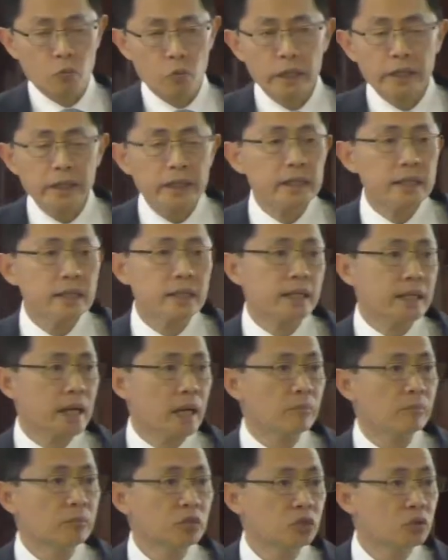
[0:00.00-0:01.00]
What did He
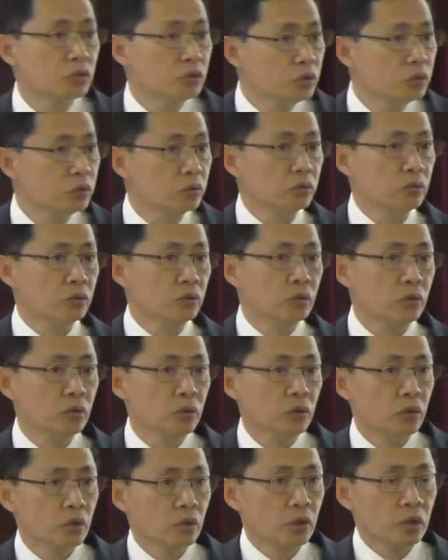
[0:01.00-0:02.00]
come to do?
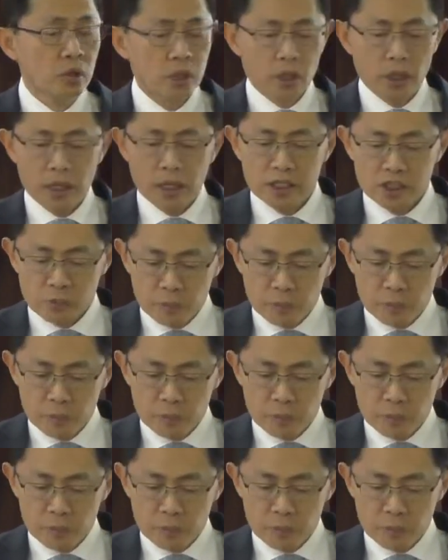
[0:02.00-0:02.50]
and